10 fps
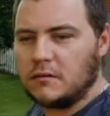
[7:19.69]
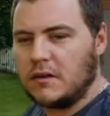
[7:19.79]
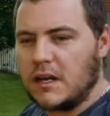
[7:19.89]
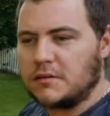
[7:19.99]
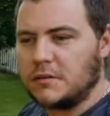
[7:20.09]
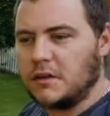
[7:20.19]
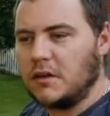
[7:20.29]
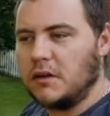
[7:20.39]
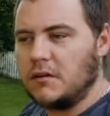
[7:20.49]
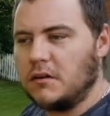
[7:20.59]
Next we're
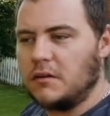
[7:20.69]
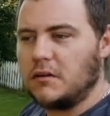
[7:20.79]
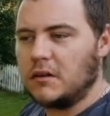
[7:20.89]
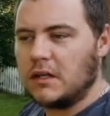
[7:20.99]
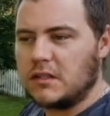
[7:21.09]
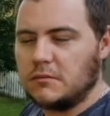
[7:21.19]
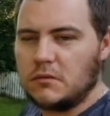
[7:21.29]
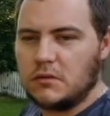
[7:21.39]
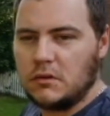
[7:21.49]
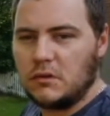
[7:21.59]
gonna get
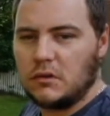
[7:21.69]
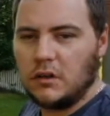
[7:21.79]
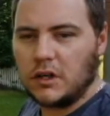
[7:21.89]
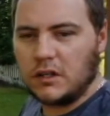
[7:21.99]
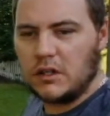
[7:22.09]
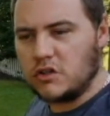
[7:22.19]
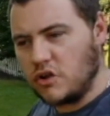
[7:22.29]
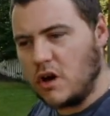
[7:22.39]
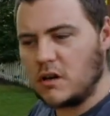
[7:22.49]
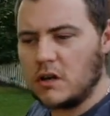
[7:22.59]
some look in the
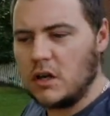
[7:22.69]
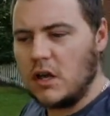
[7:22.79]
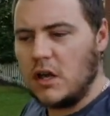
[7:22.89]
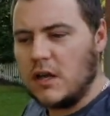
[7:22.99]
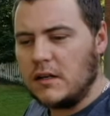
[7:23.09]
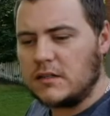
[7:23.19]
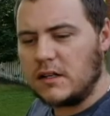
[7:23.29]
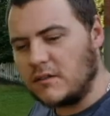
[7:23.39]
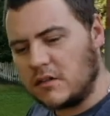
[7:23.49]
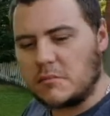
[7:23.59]
trunk and see
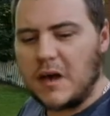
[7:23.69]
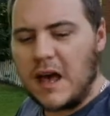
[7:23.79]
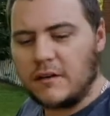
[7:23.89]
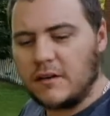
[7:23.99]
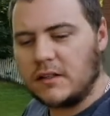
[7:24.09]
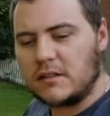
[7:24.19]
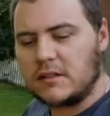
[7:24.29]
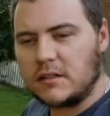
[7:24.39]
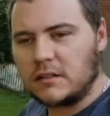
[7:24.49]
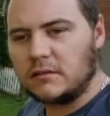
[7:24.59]
if there's a battery in this
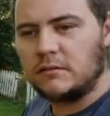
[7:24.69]
thing.